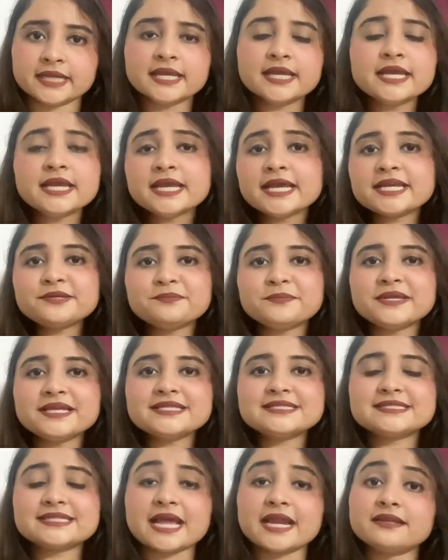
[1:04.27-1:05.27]
it means
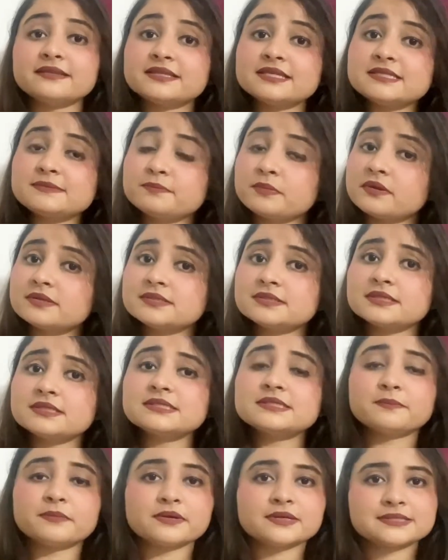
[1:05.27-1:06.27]
that this person's
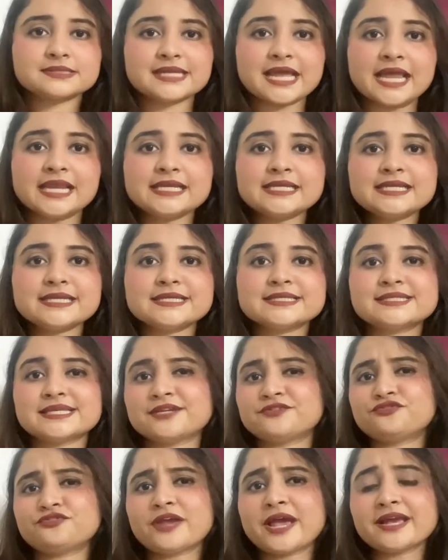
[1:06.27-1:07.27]
personality is
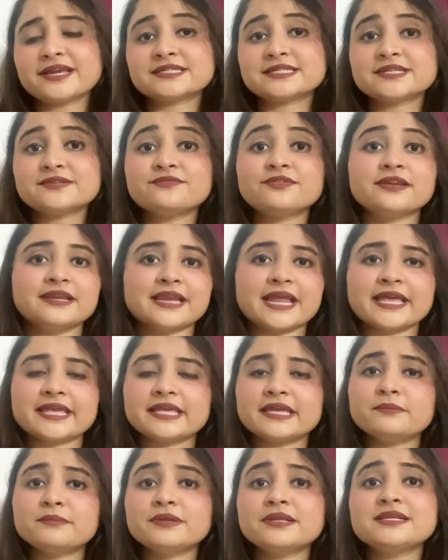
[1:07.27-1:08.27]
attractive,
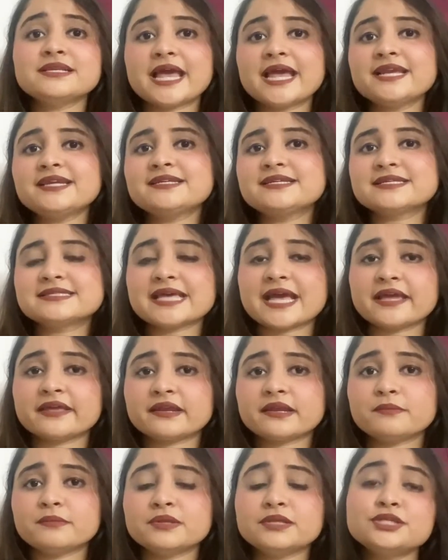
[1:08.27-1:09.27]
likable and desirable
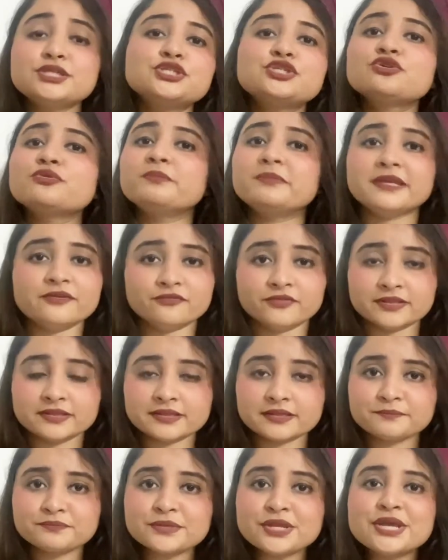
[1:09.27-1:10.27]
to be with.
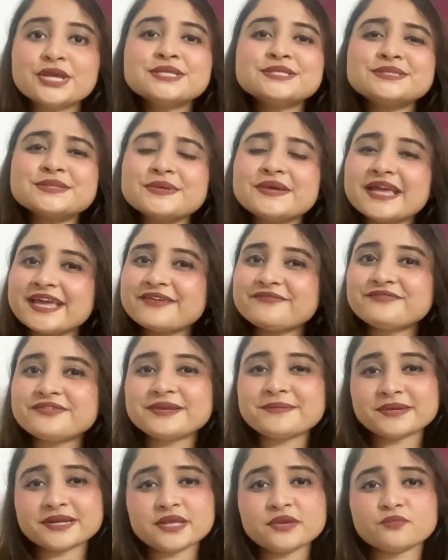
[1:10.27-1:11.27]
So everybody
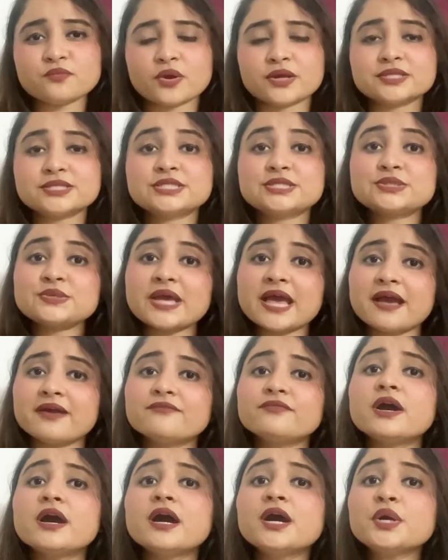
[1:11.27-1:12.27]
wants to have a
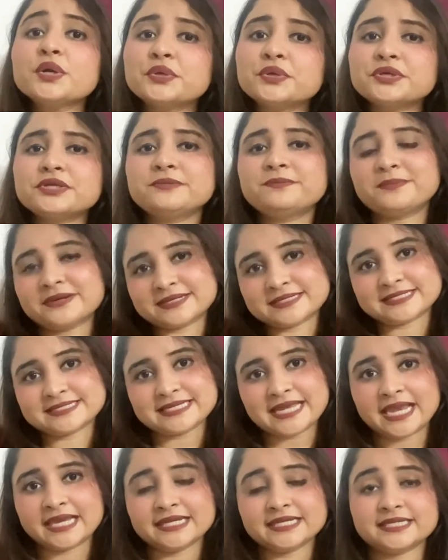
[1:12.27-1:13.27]
good
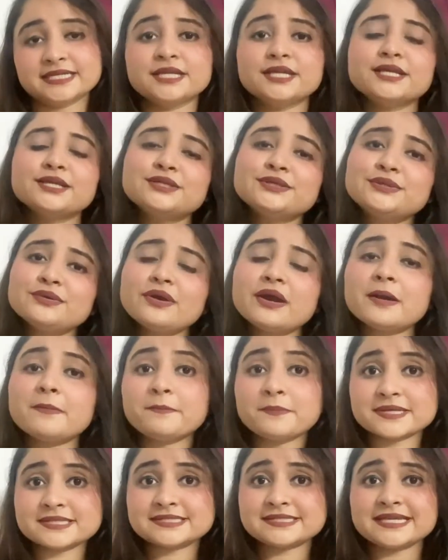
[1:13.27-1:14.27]
personality, a
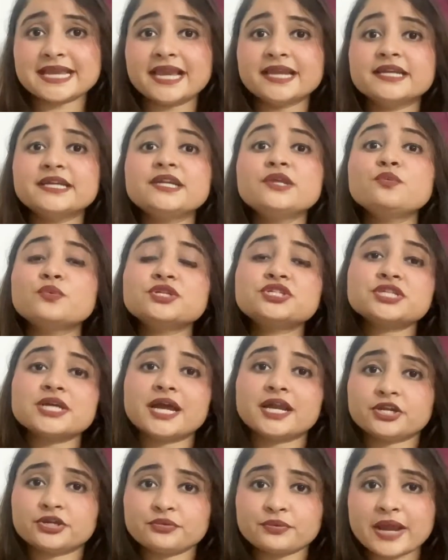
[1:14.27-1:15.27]
personality which
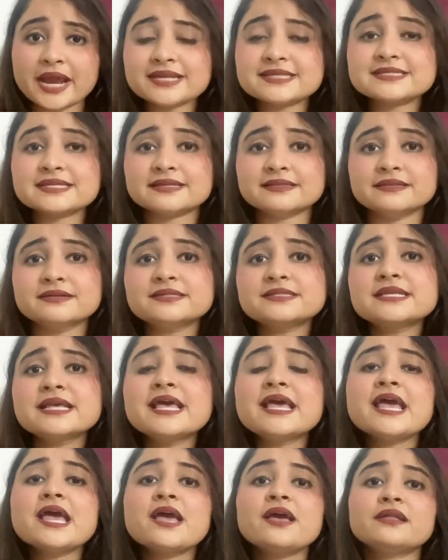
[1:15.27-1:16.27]
attracts others,
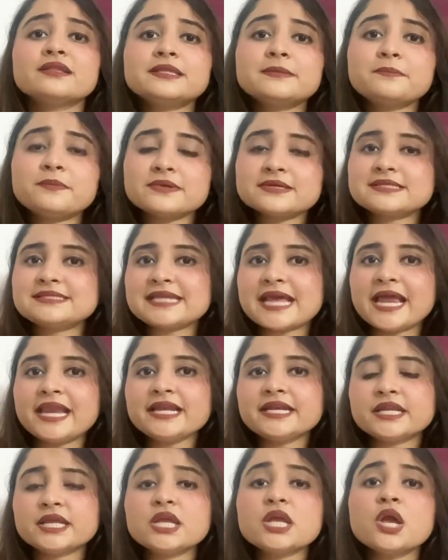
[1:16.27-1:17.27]
the personality
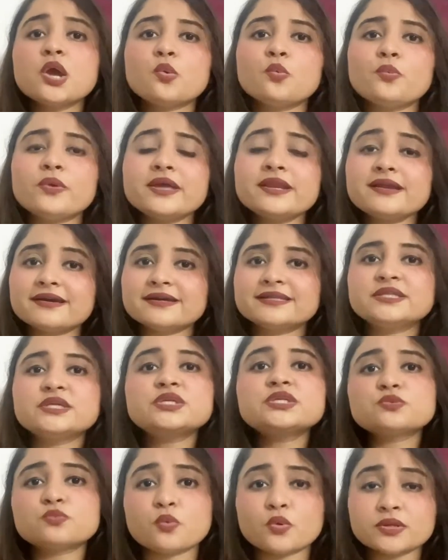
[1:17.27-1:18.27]
where others
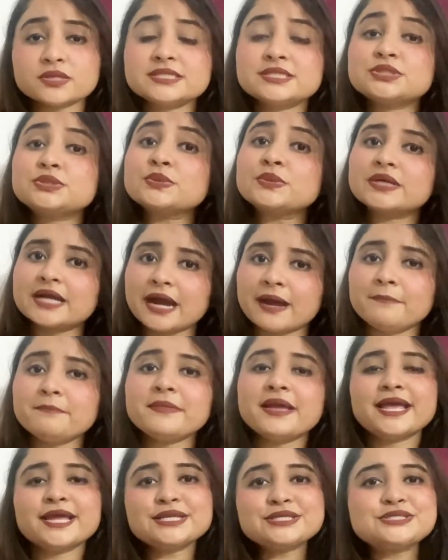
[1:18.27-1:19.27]
wants to come
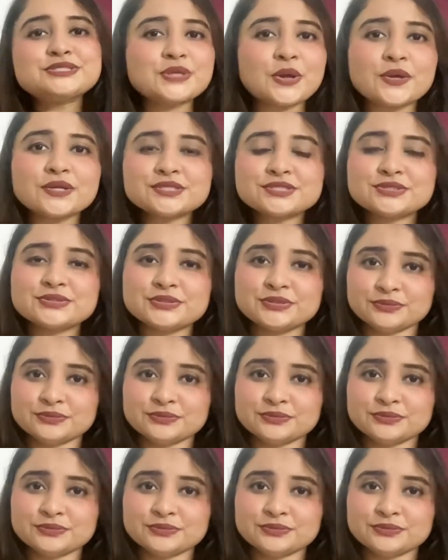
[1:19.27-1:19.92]
and talk to you.